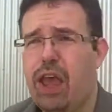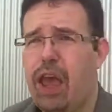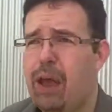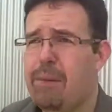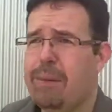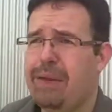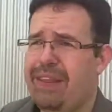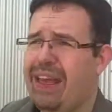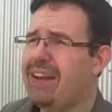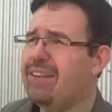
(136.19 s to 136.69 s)

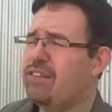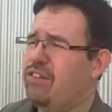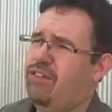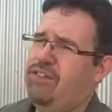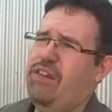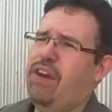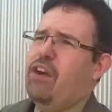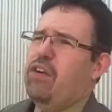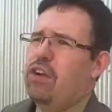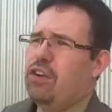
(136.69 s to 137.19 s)
I mean, that's a
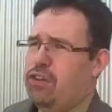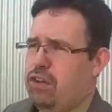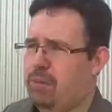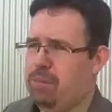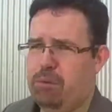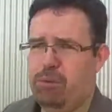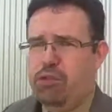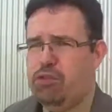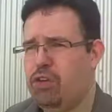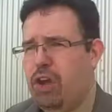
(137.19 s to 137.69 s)
very
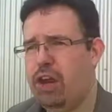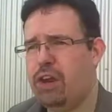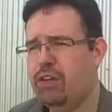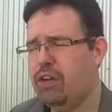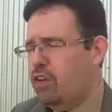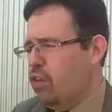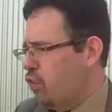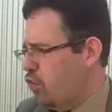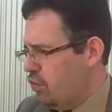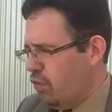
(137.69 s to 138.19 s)
simple
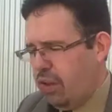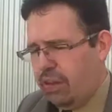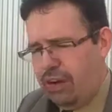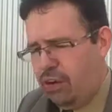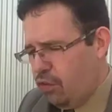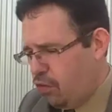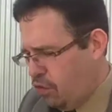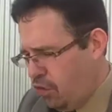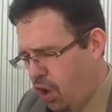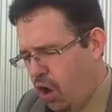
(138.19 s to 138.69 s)
strategy.
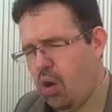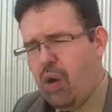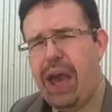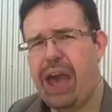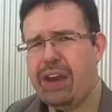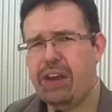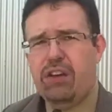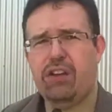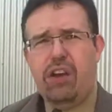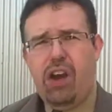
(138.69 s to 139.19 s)
There's no
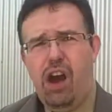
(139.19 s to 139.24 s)
added